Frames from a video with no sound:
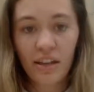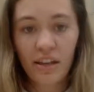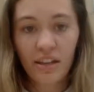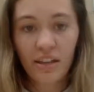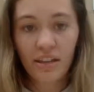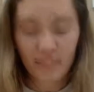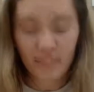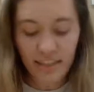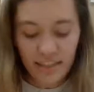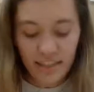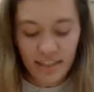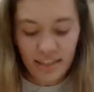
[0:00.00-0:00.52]

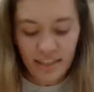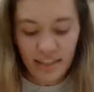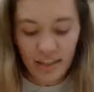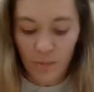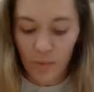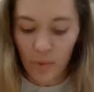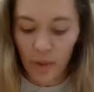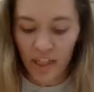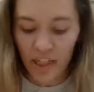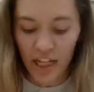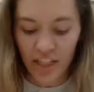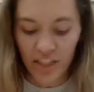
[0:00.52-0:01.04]
This isn't
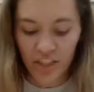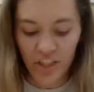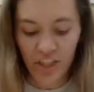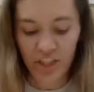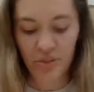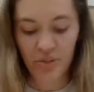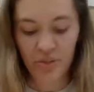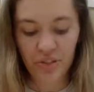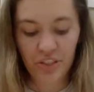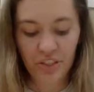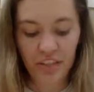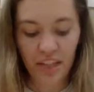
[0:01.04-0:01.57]
what I'd
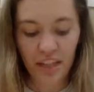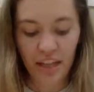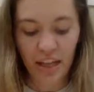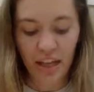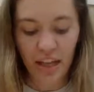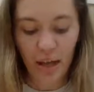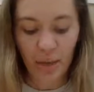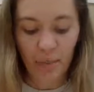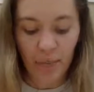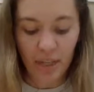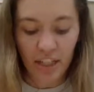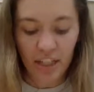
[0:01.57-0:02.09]
choose,
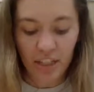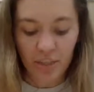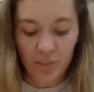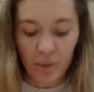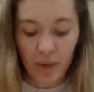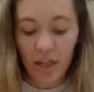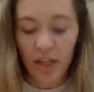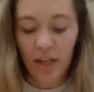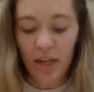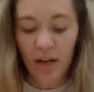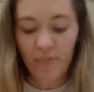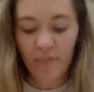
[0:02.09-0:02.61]
but it's
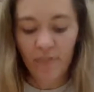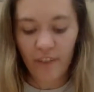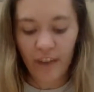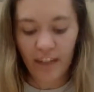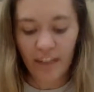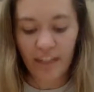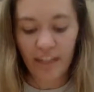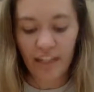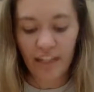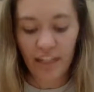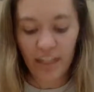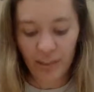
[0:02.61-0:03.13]
where I'm
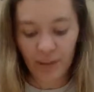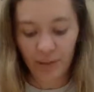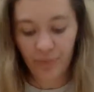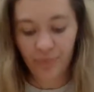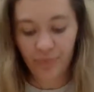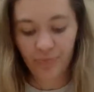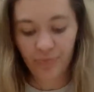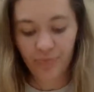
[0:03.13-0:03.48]
finding you.